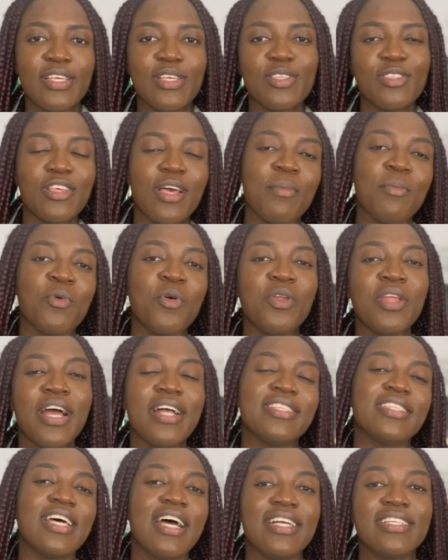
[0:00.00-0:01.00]
So I'm going
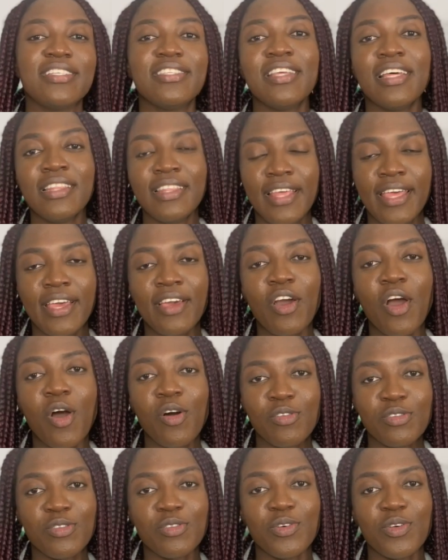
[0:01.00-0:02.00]
to attach the link
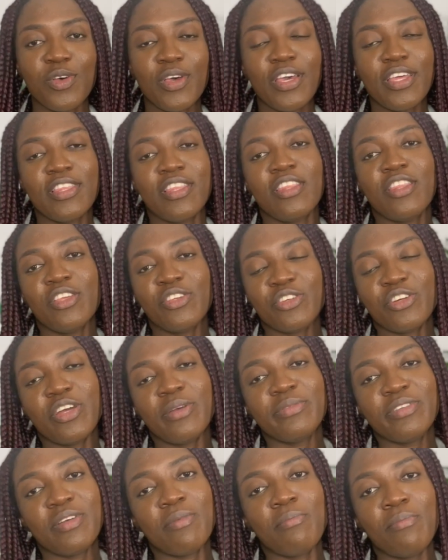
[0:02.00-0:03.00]
also in the
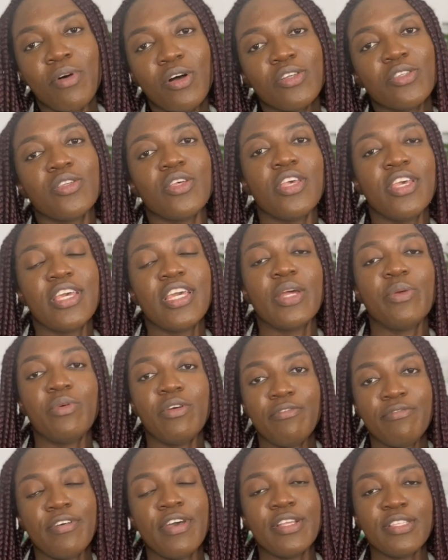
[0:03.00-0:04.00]
description box so you can
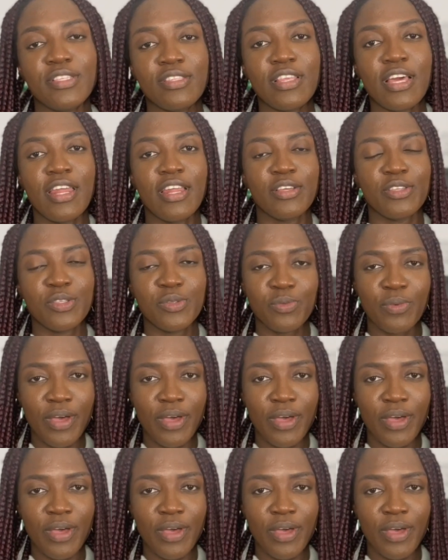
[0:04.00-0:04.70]
refer to that as